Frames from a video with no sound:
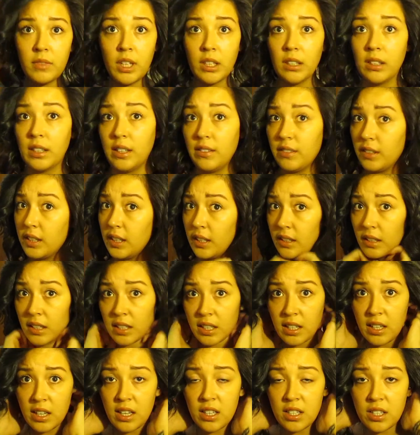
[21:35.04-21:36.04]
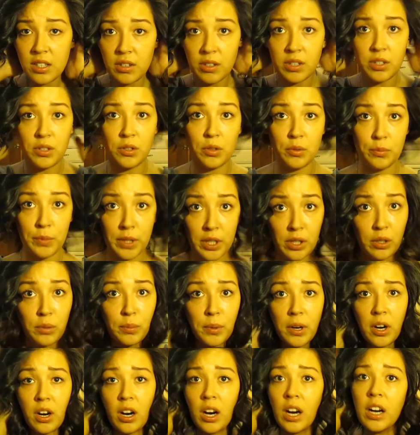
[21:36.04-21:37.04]
Leave it like this. You can do a middle
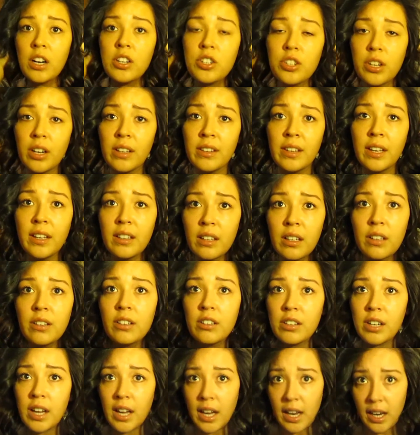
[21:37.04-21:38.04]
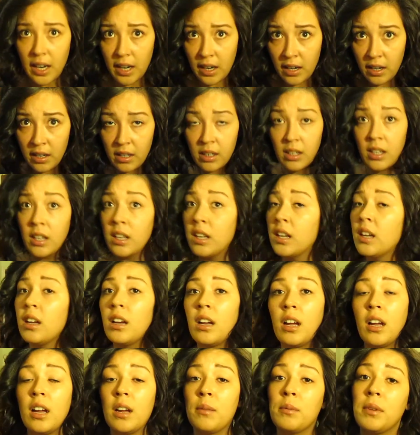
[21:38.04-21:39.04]
part. Tried that the other day.
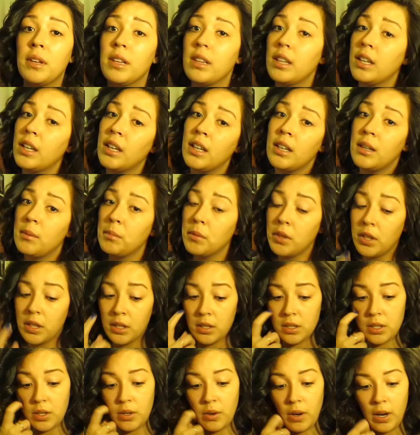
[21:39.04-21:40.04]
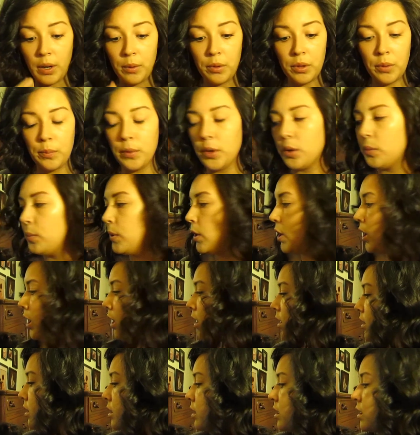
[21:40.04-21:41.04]
I'm not thinking I'm looking so great with the middle
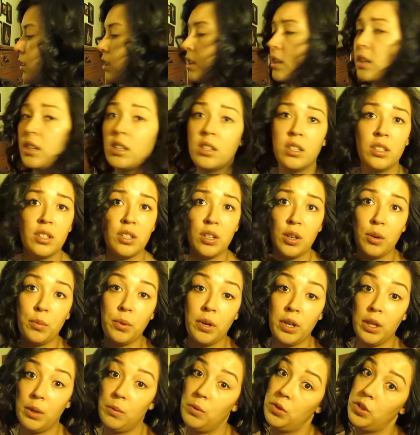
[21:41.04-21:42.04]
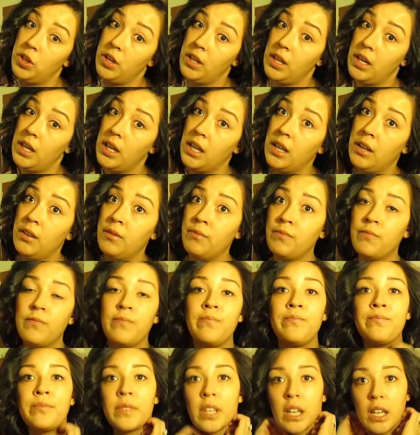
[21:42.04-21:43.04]
part. So probably won't try that again
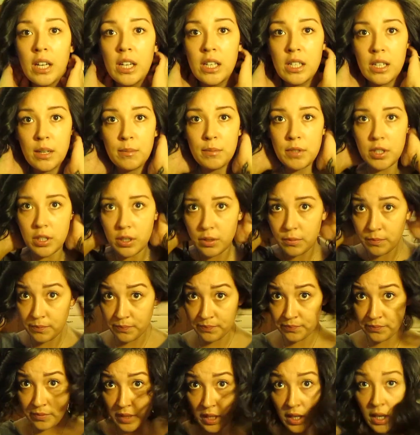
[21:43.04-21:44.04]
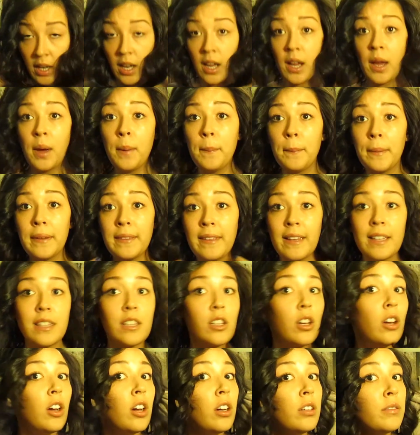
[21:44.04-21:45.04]
anytime soon. But that's
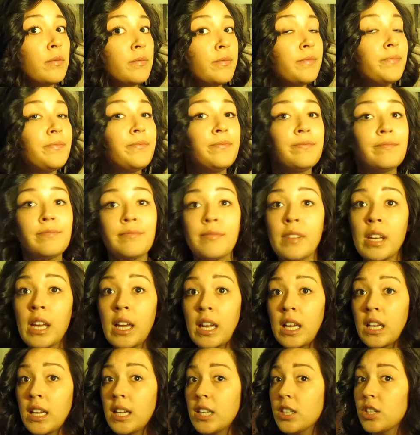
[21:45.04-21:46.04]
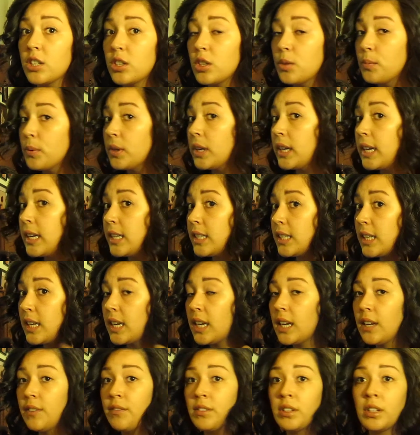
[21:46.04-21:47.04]
all. Super easy,
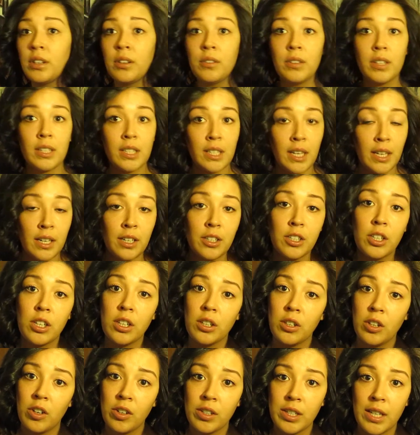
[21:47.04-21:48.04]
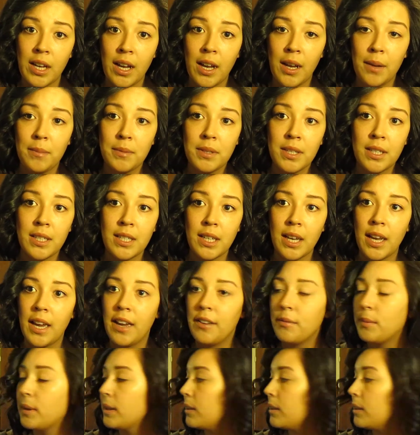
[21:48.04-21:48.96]
even though this kind of took a long time since I have my